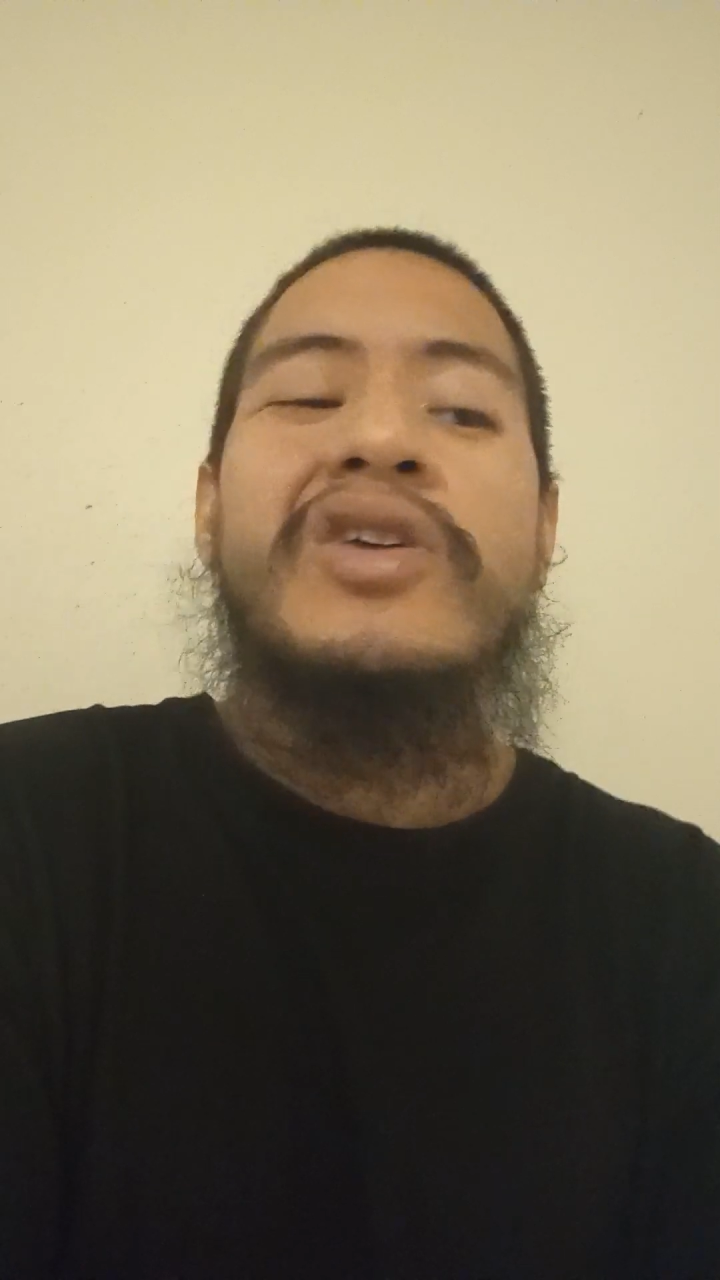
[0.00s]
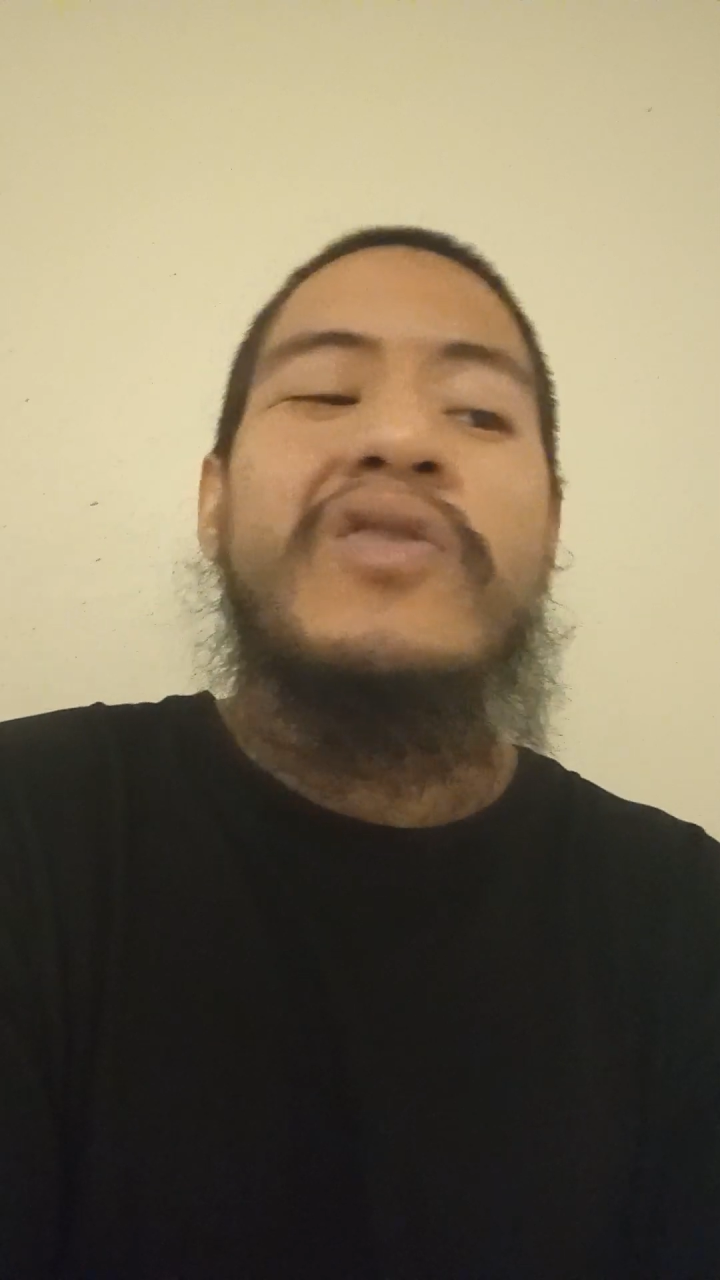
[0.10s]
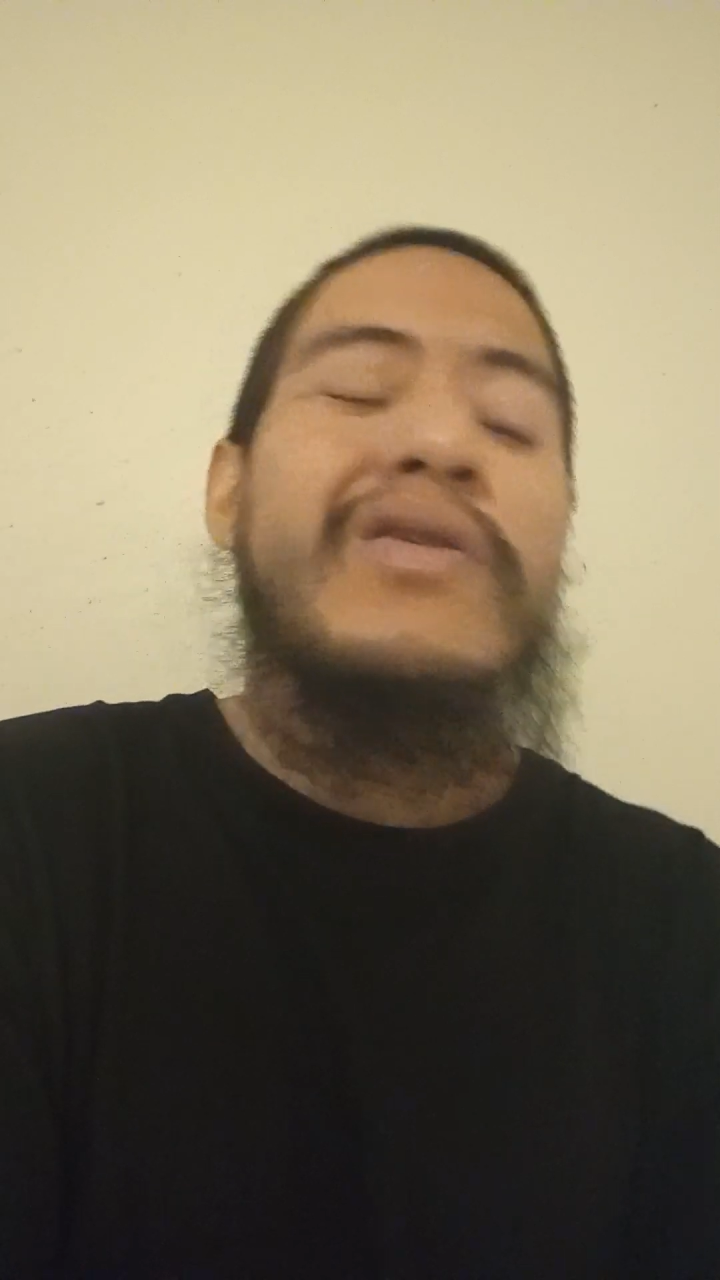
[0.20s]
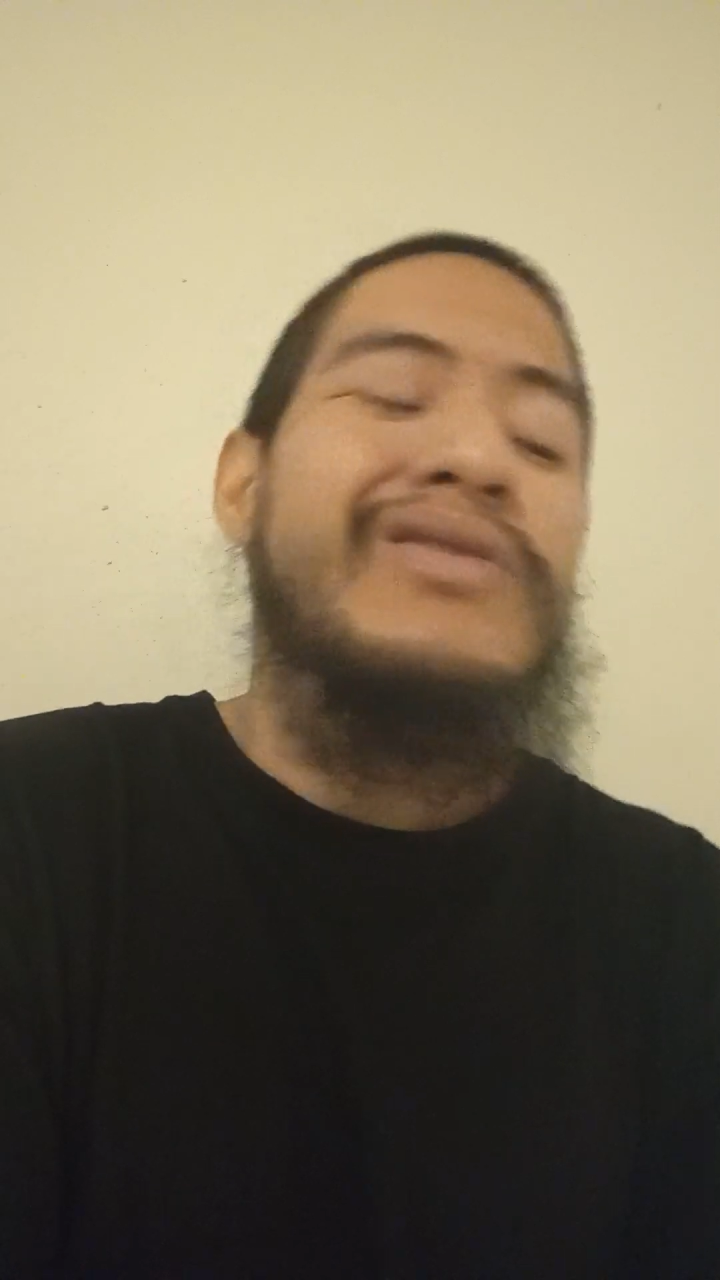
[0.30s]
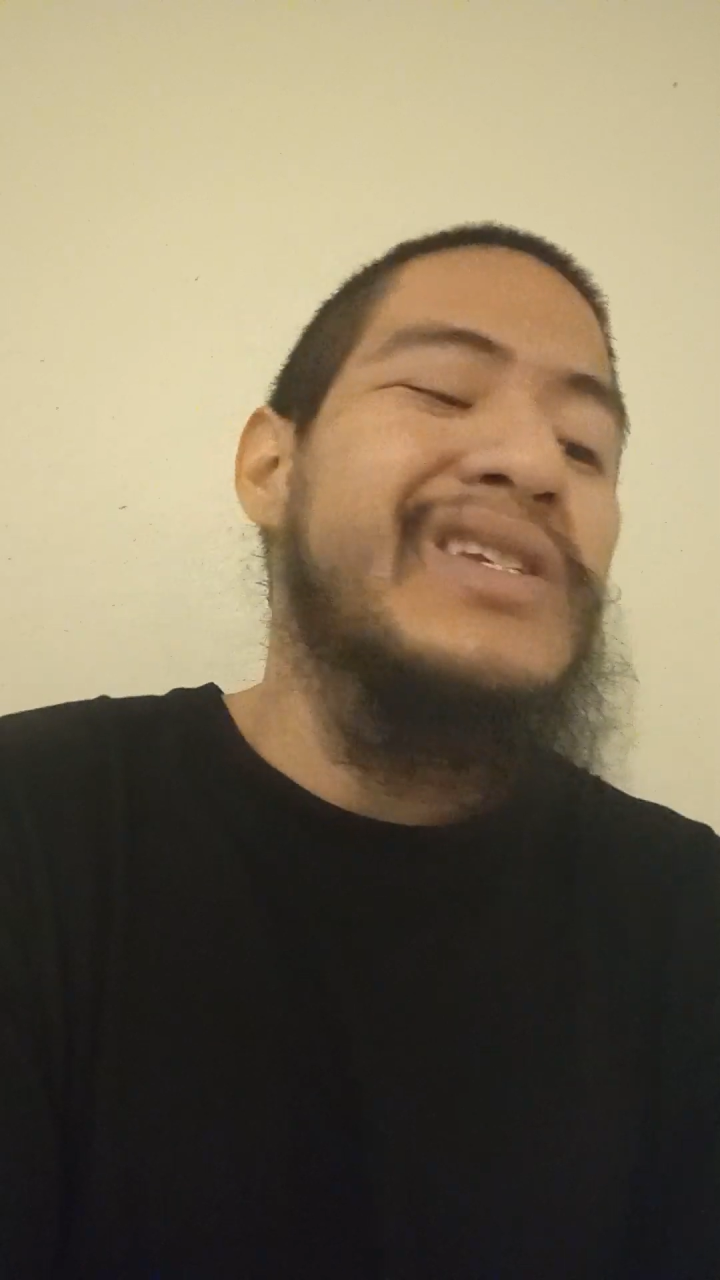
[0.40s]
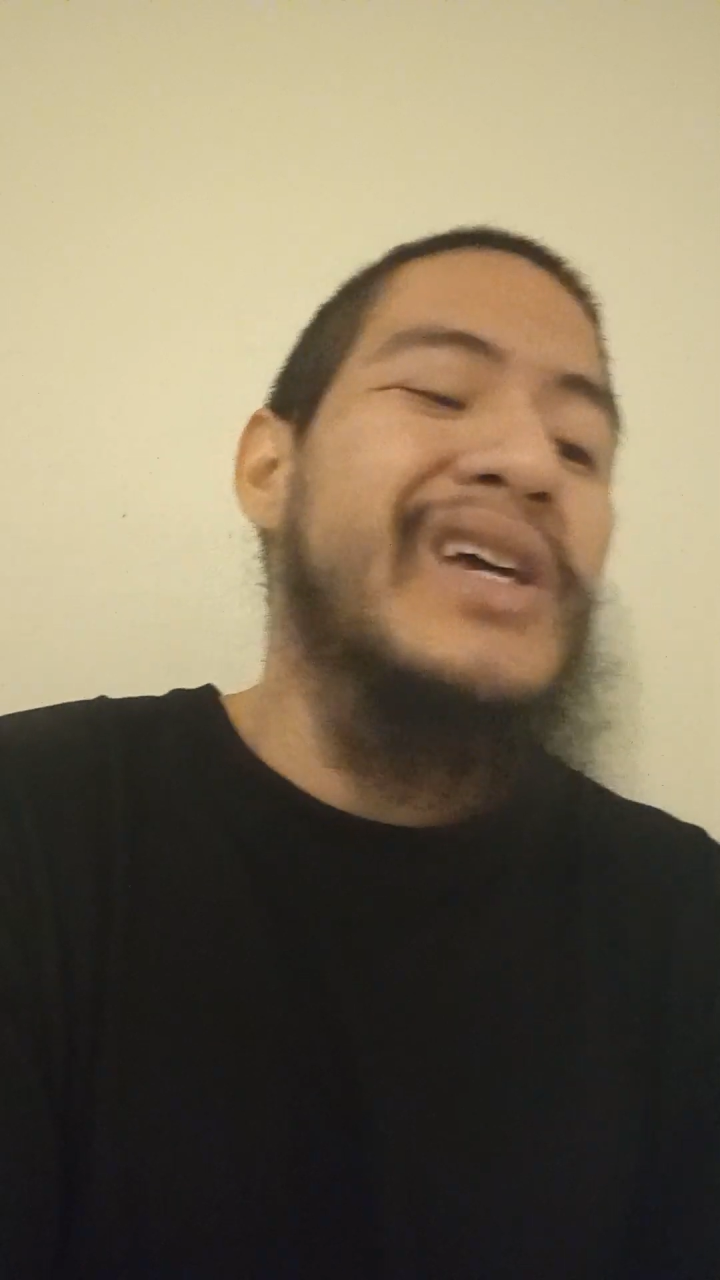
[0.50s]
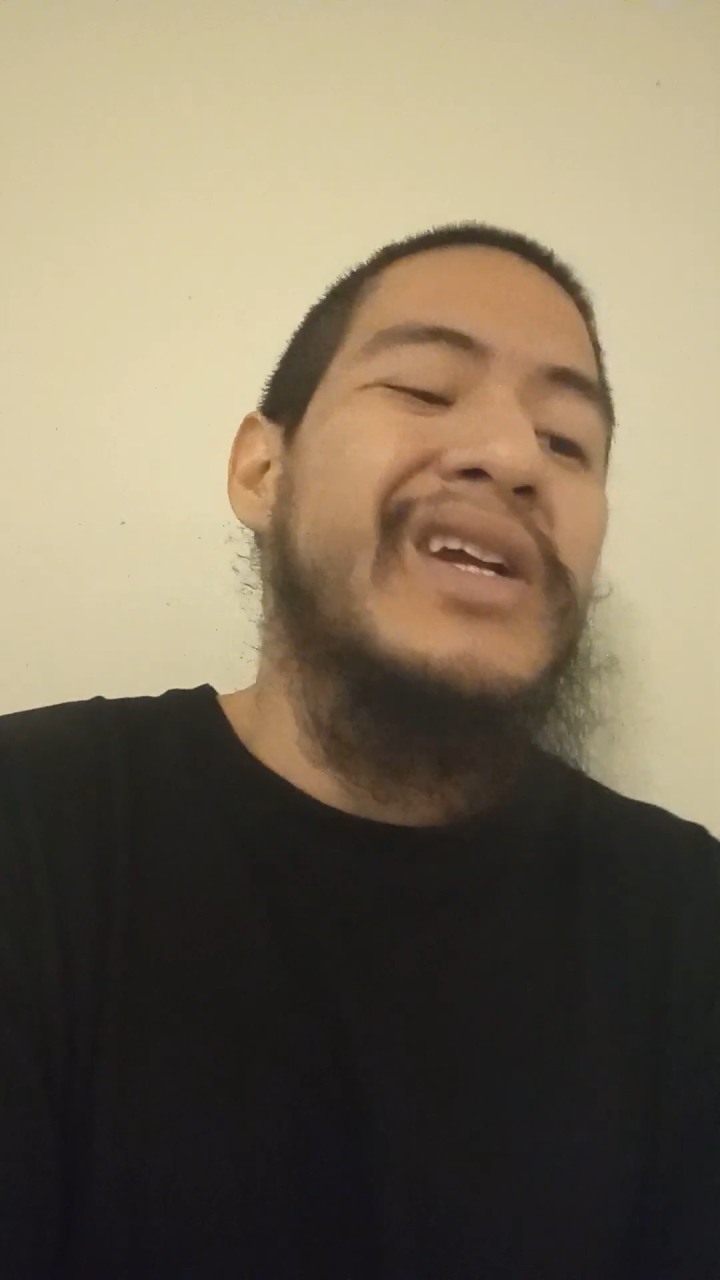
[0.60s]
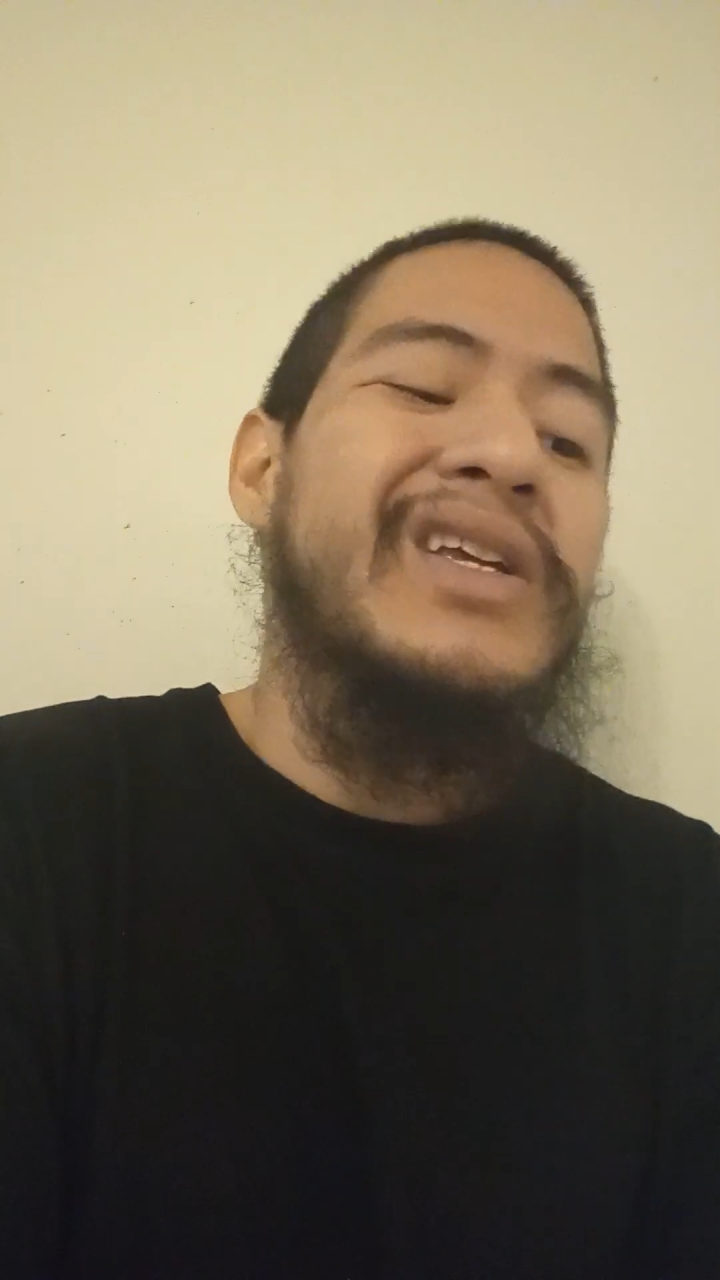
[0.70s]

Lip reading: Go outside